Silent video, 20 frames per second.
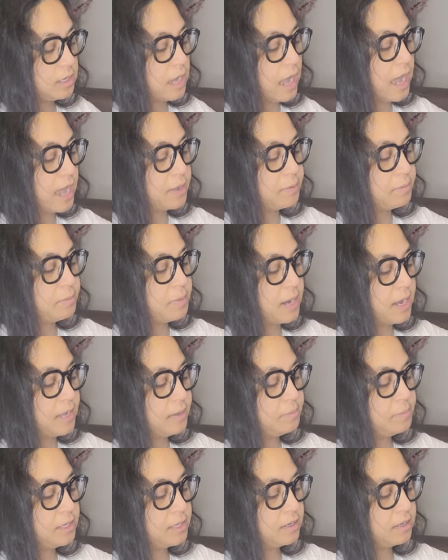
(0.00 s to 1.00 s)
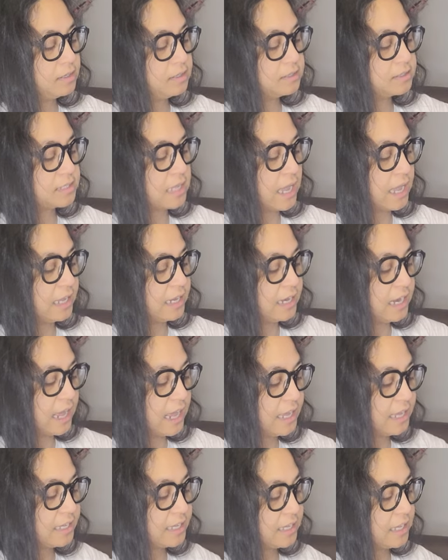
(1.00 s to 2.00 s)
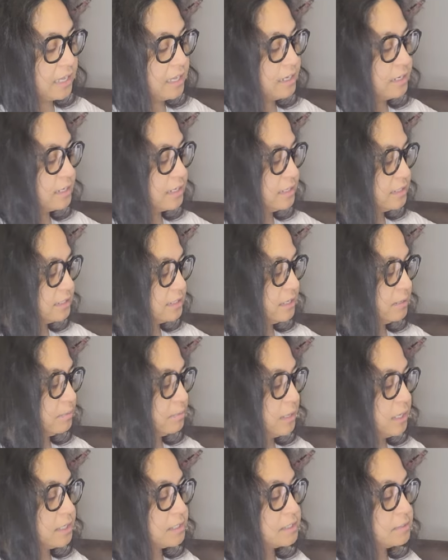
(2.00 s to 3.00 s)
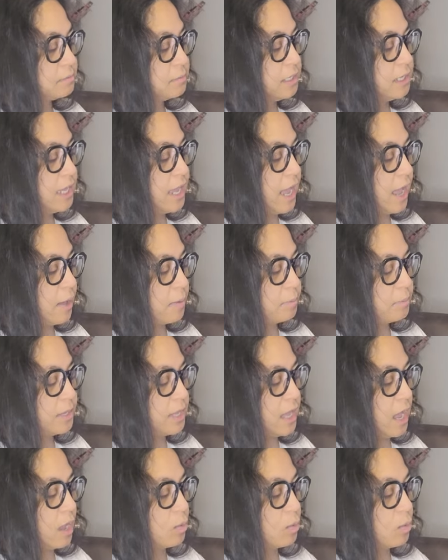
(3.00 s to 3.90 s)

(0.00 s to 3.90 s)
i buy because i like it because it makes me happy